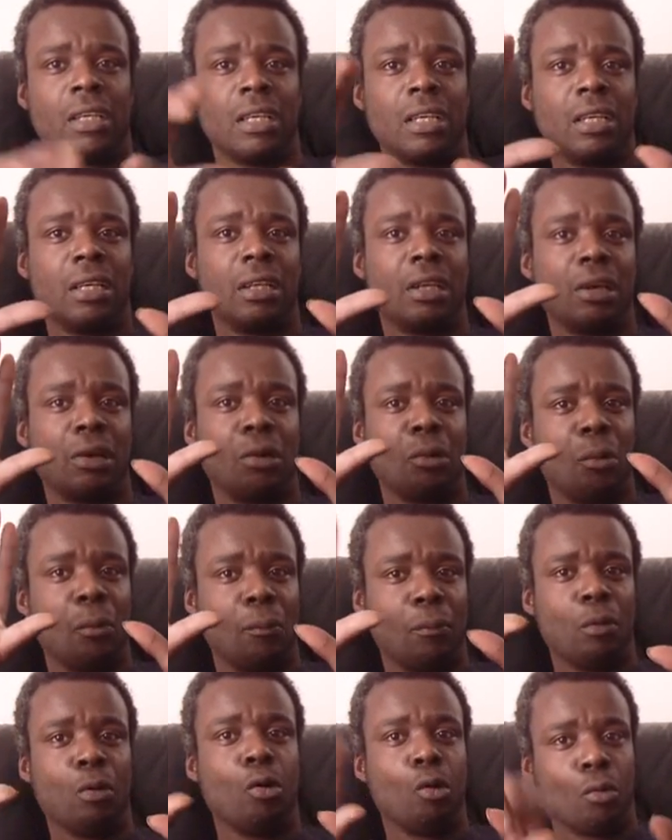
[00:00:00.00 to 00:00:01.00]
you know,
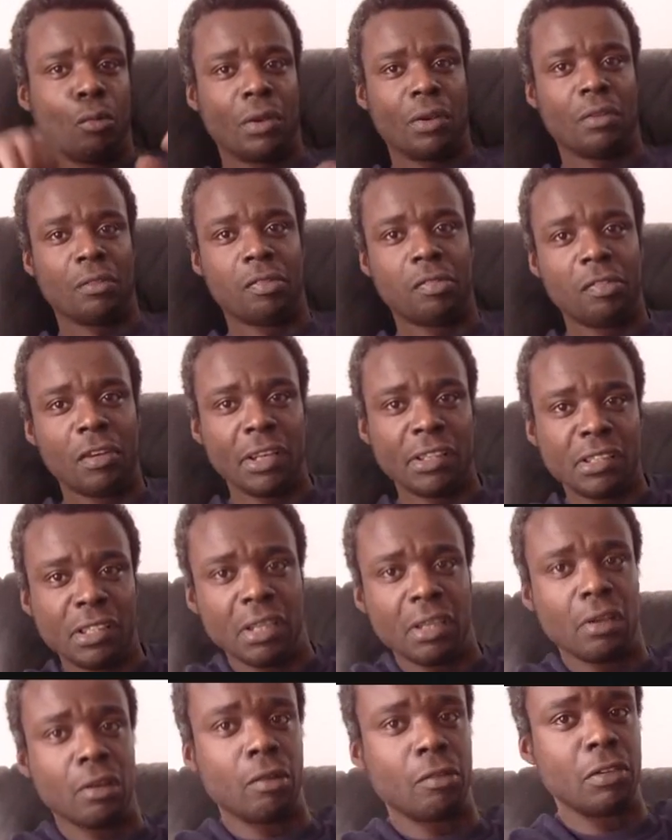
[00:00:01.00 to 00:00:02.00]
more in
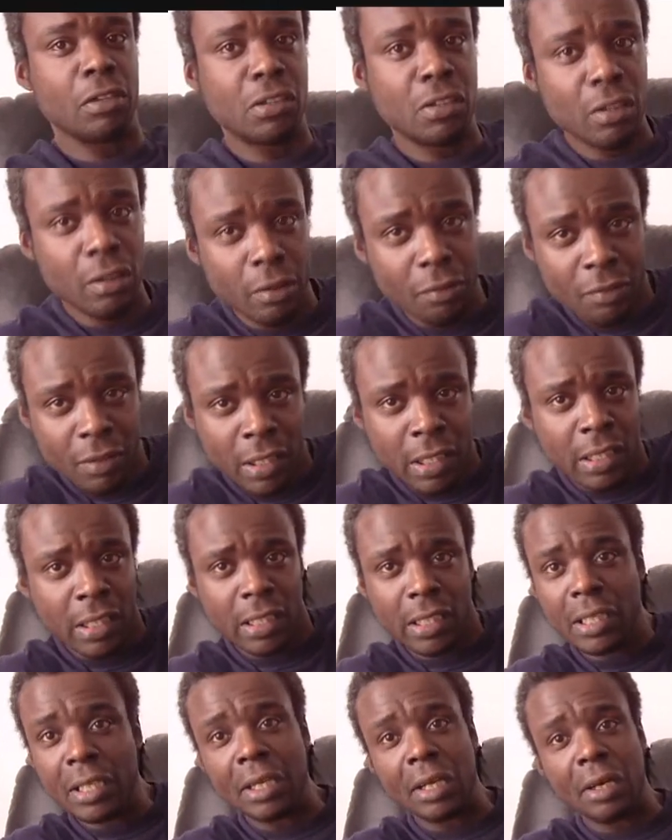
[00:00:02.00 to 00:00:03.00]
fitting of a sort of, you